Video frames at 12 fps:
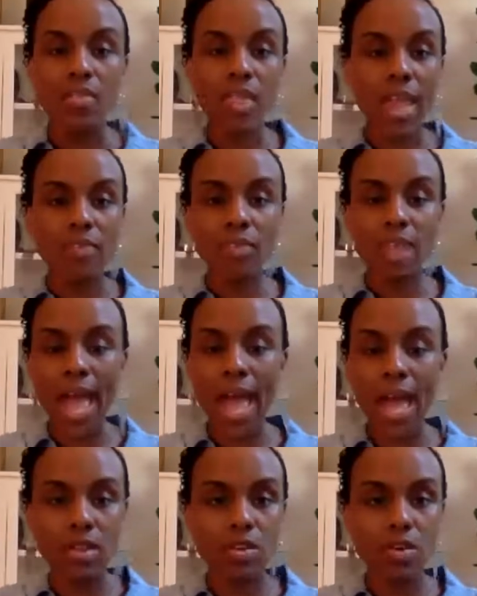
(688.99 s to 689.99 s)
They've
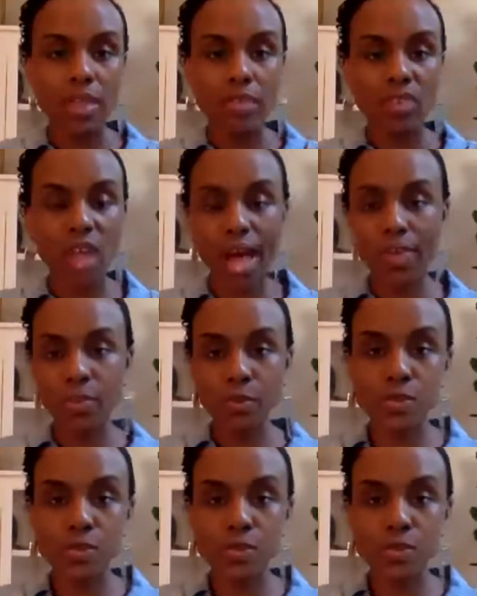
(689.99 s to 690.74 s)
got, they've gone through